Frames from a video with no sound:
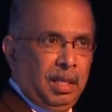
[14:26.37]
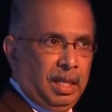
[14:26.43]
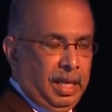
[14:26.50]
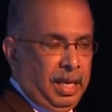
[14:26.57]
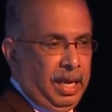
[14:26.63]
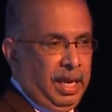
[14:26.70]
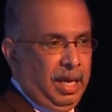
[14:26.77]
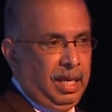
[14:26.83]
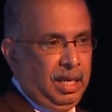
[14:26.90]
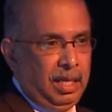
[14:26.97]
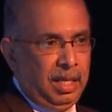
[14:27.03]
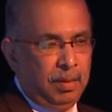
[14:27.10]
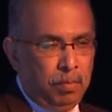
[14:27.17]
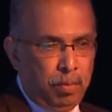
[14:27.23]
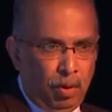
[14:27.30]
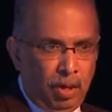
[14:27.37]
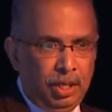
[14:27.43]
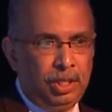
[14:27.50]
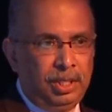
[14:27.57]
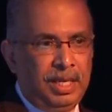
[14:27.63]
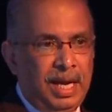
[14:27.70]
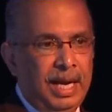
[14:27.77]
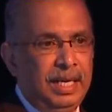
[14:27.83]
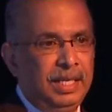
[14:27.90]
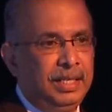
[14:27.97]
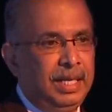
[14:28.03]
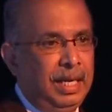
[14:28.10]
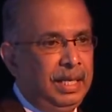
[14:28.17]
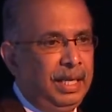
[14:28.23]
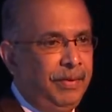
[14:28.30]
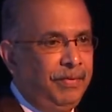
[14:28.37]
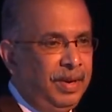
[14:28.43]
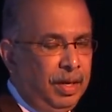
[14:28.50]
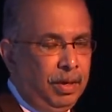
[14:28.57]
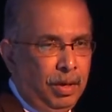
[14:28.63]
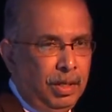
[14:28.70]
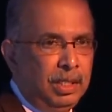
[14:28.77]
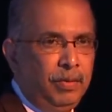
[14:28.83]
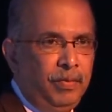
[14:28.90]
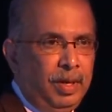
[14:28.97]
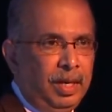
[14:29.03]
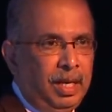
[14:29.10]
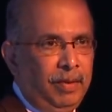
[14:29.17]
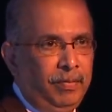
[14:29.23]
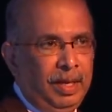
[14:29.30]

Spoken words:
The bullish side is that they're very conservative.